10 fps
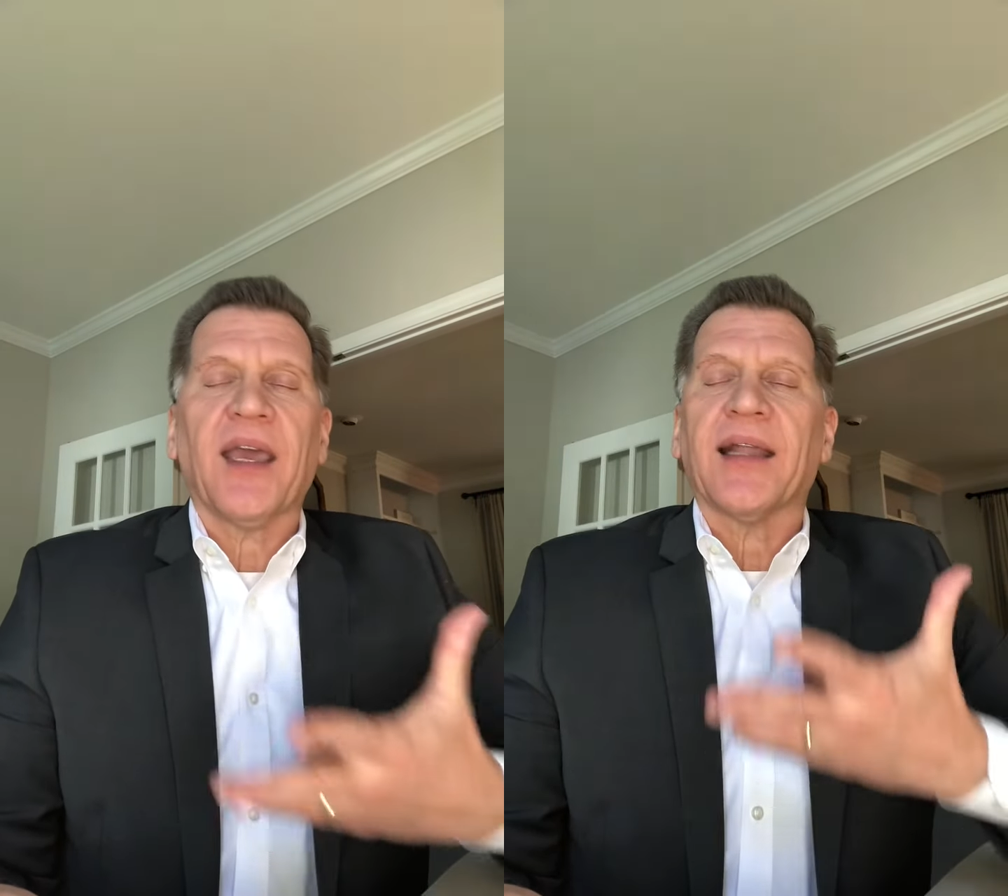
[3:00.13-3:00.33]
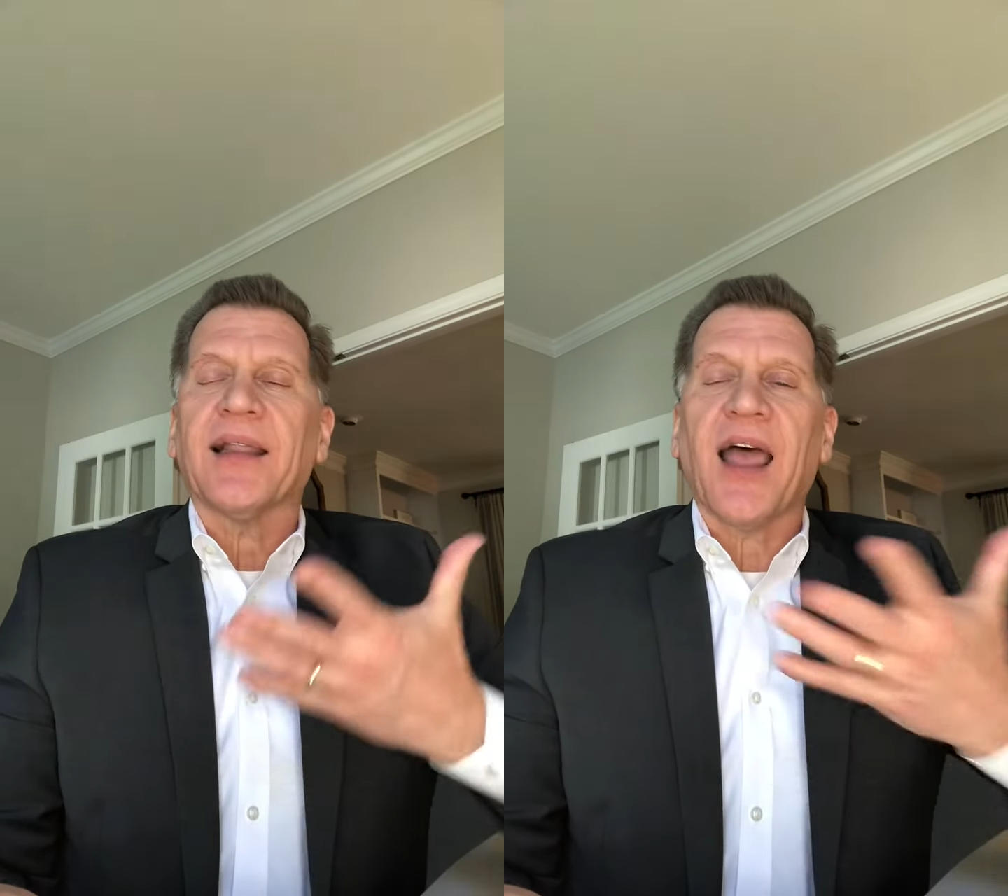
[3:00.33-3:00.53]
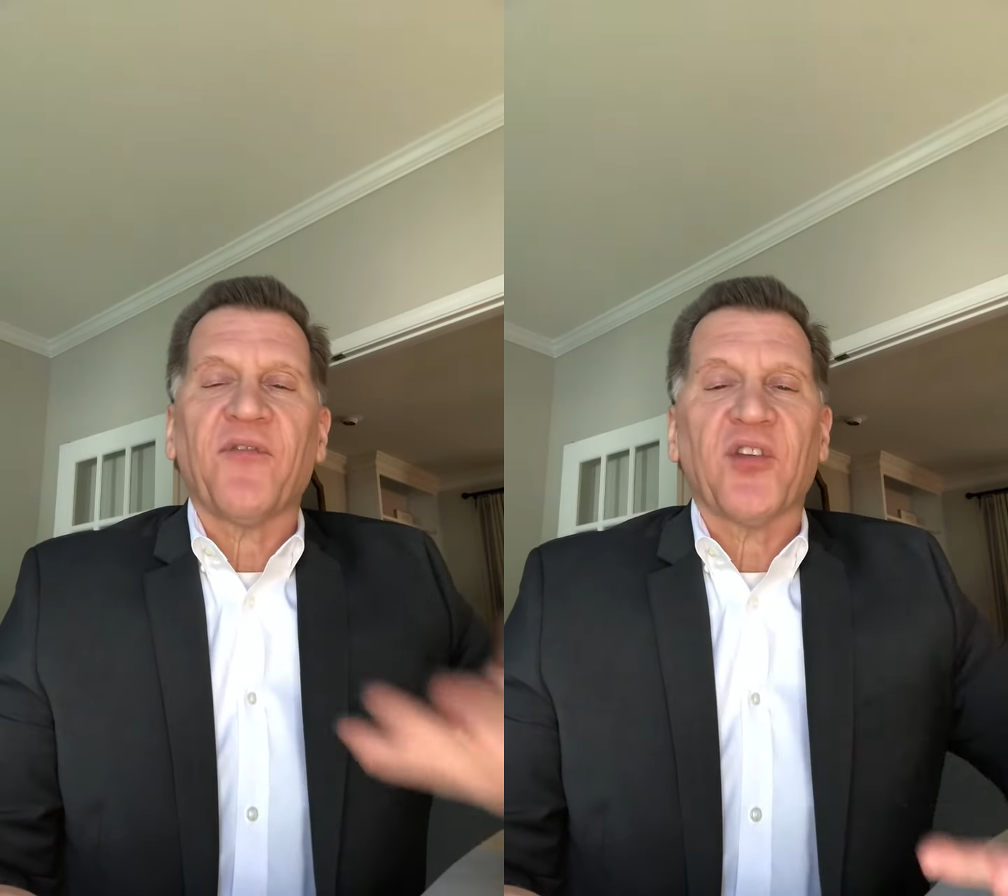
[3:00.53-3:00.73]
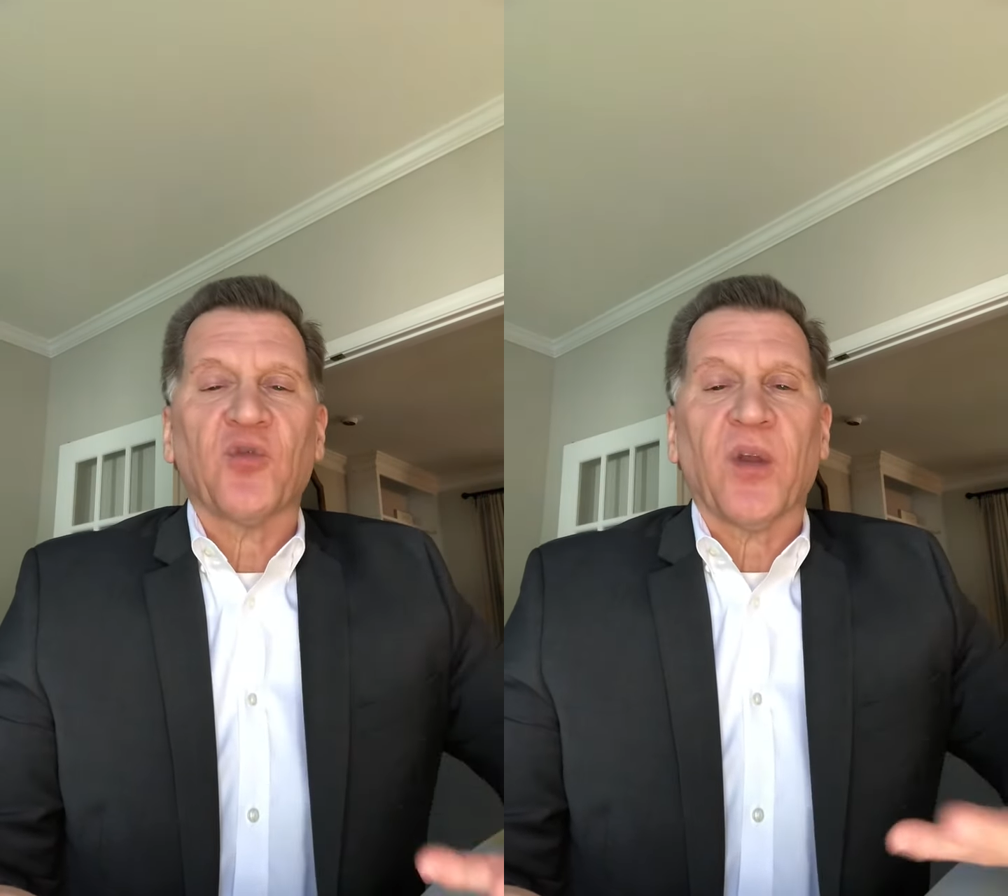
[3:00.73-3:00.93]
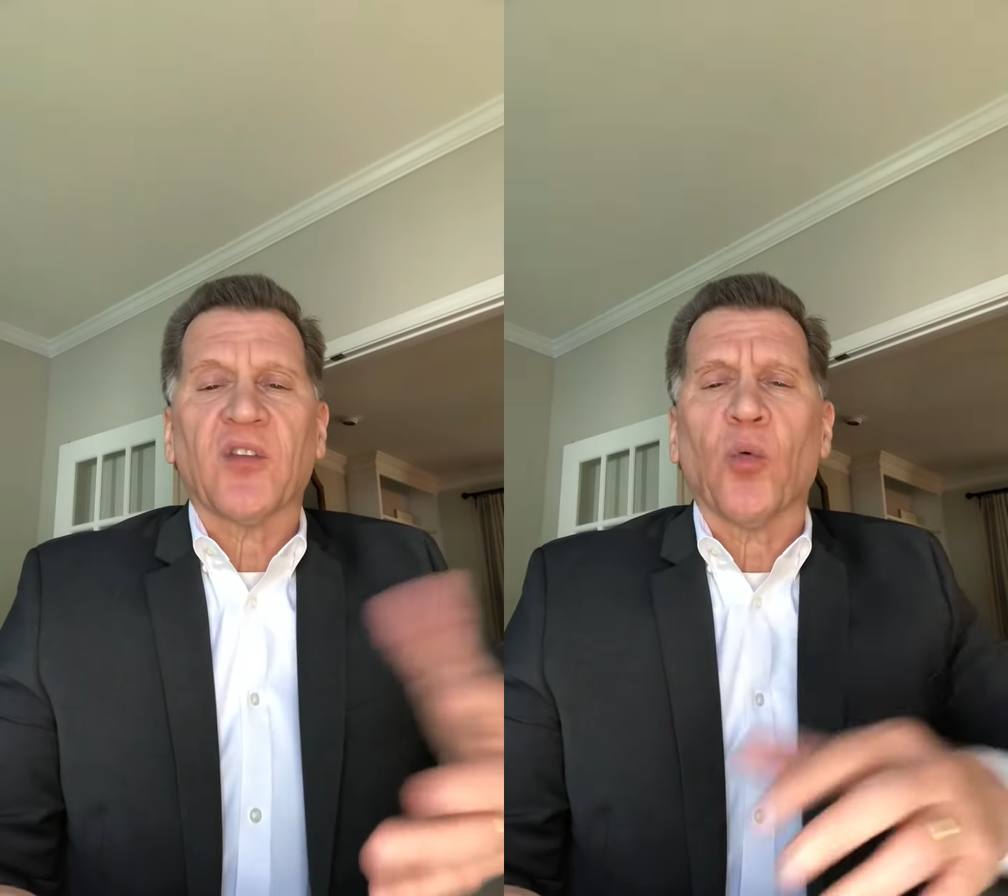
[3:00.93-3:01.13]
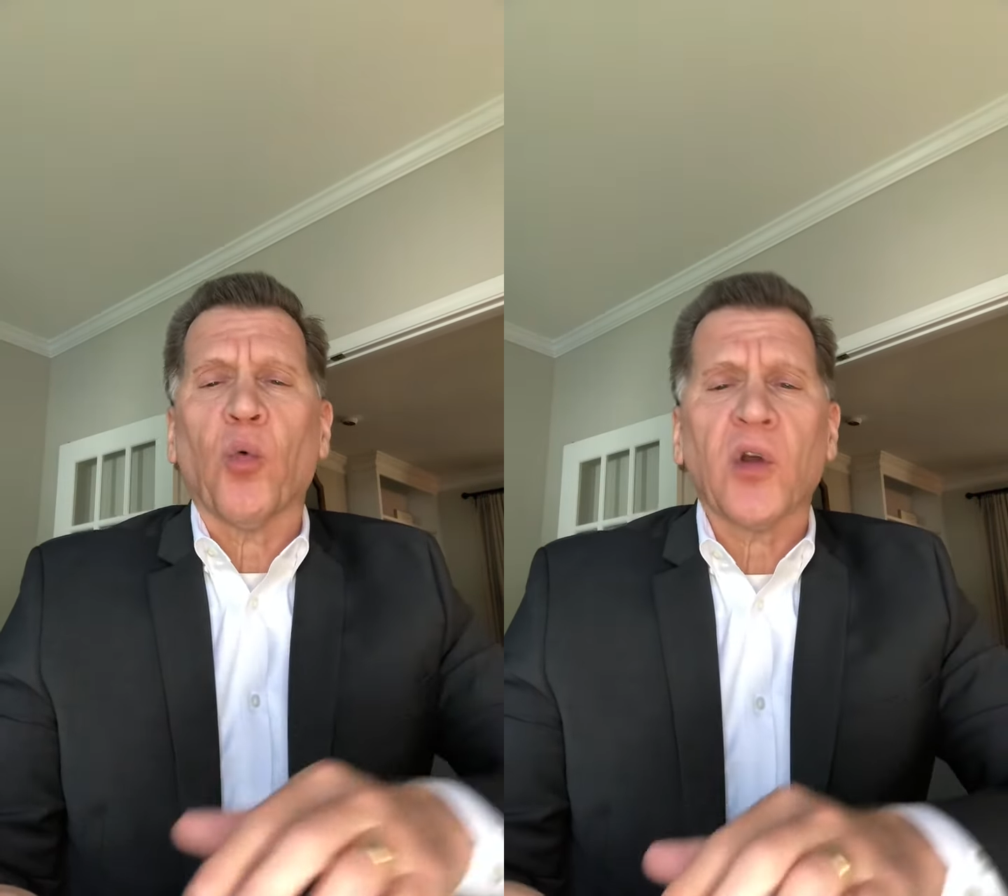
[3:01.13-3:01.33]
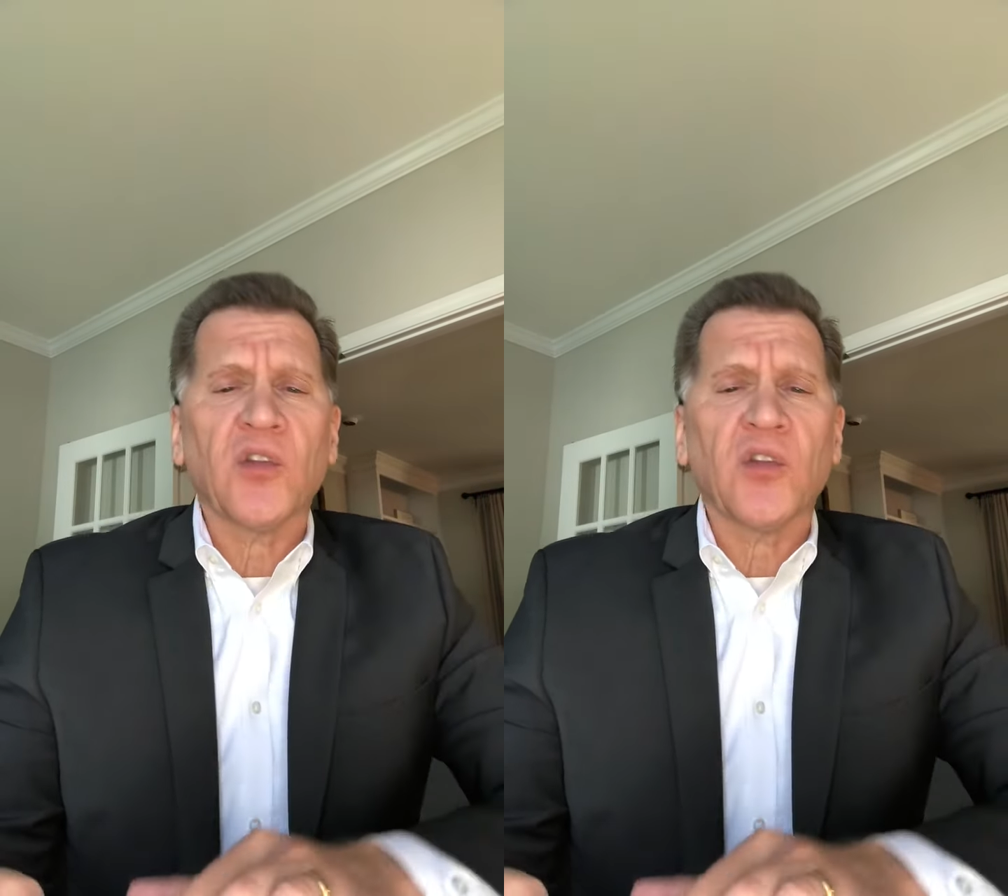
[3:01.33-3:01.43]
and life is sweet so we're